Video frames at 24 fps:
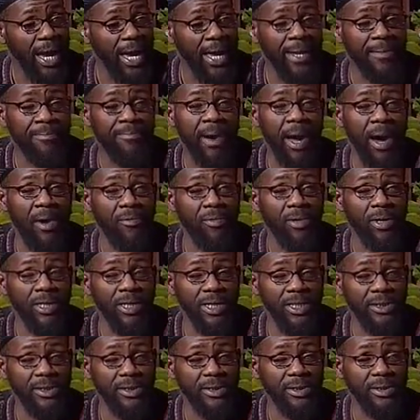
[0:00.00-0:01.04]
And my
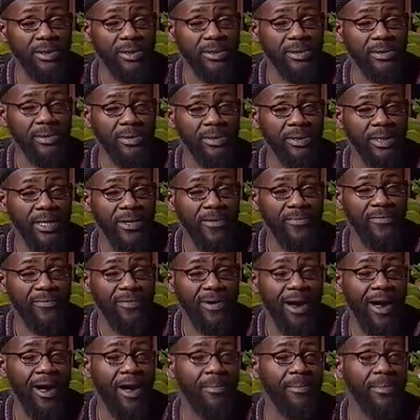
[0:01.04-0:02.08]
religious
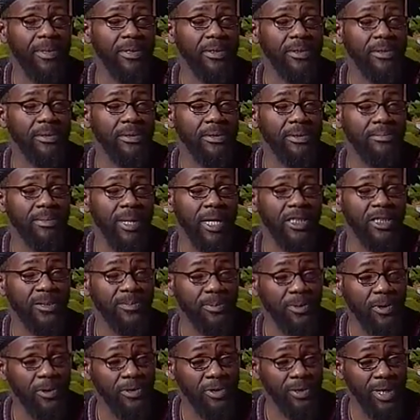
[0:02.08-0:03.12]
environment, my
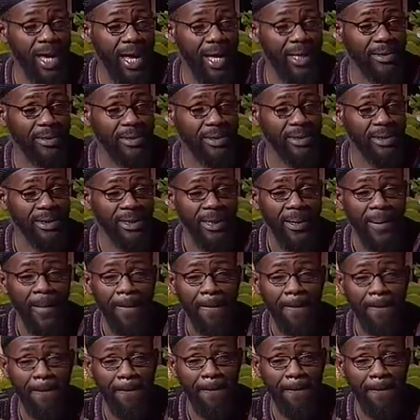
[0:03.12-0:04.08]
spirituality, mm-hmm.